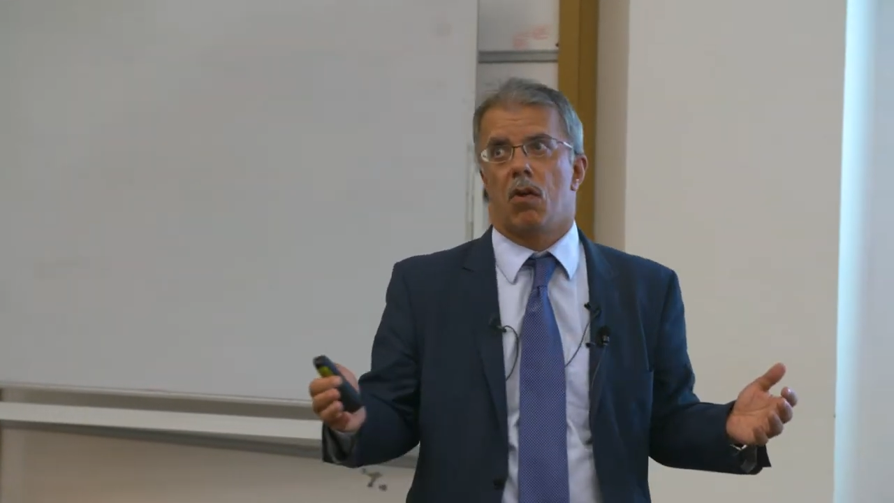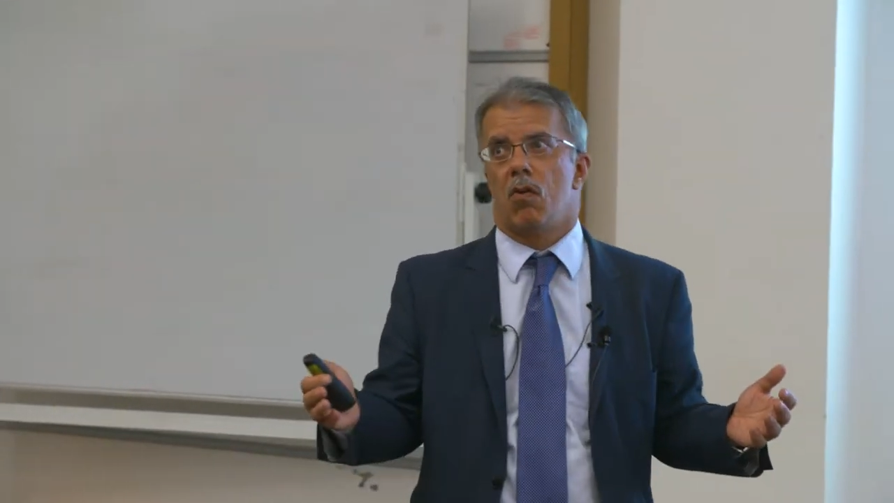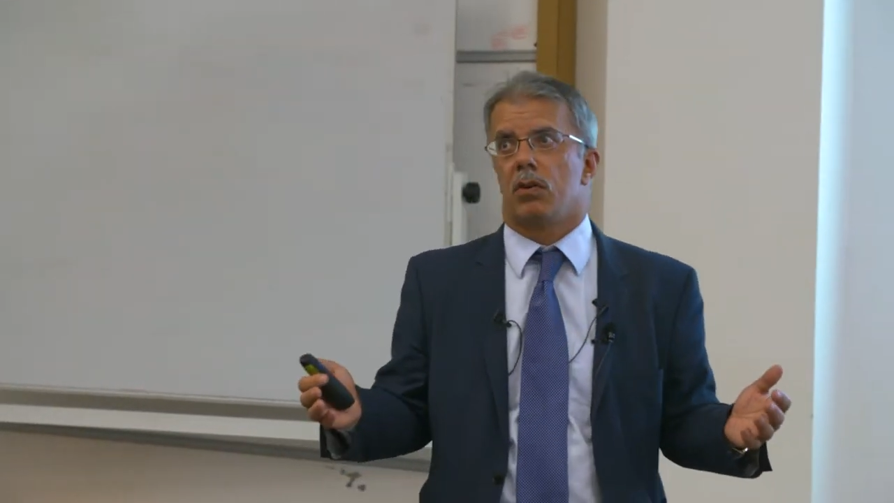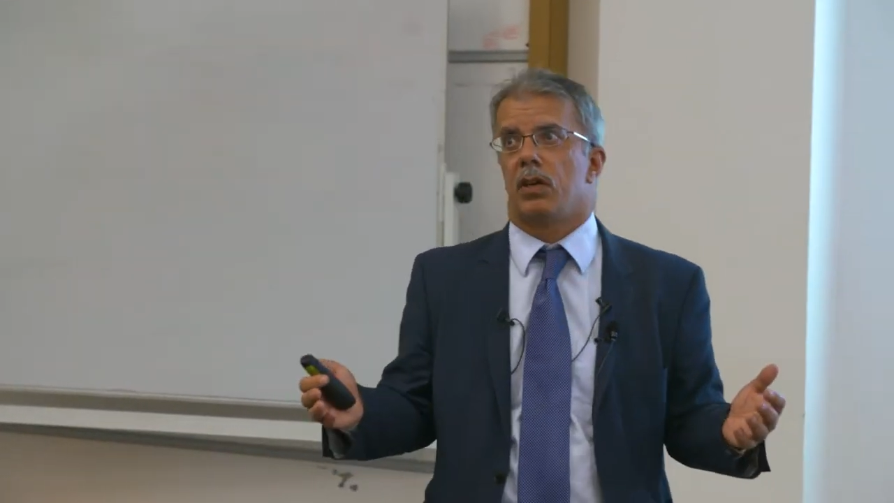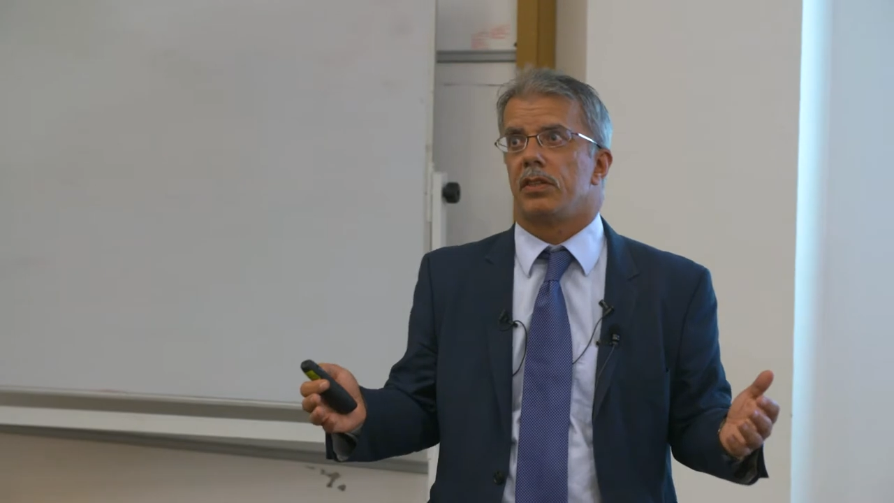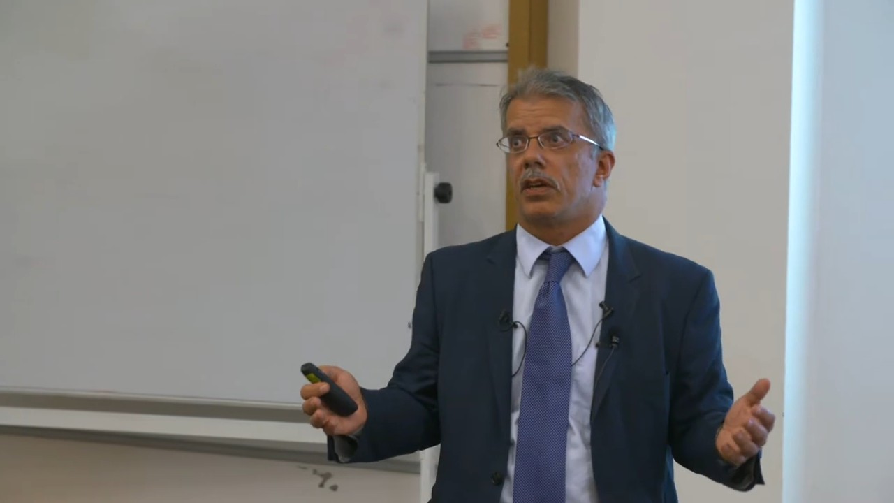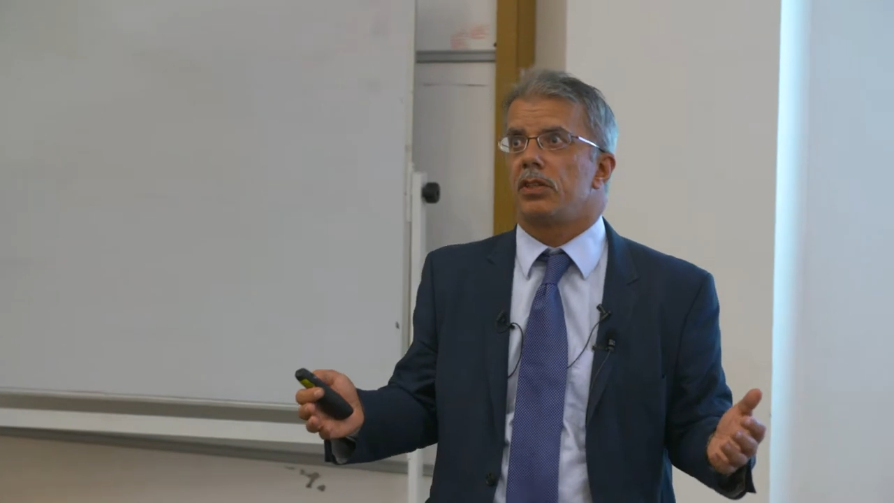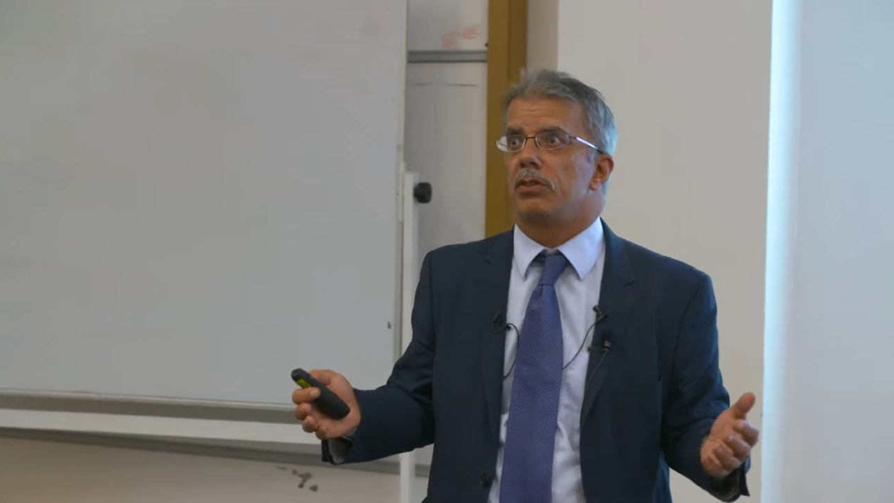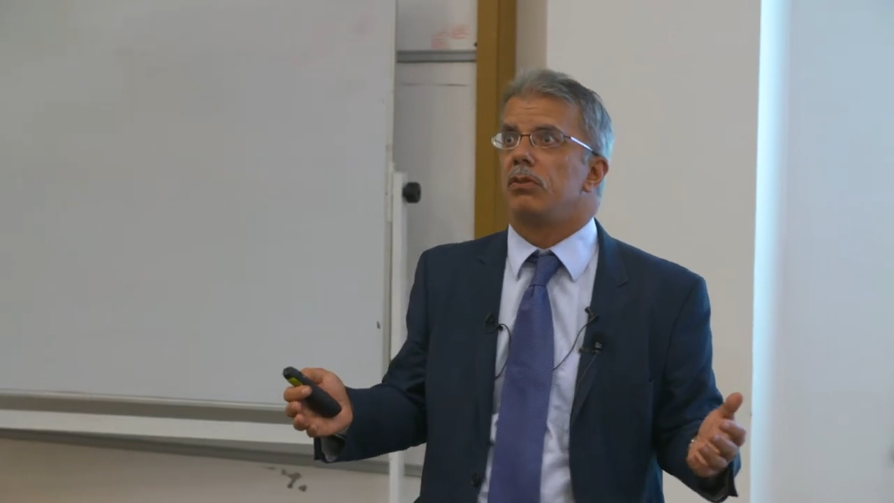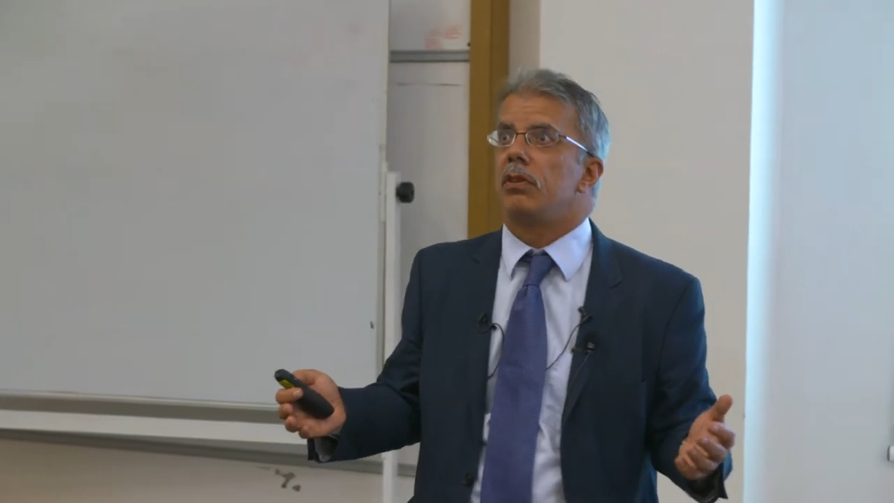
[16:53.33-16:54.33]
organizational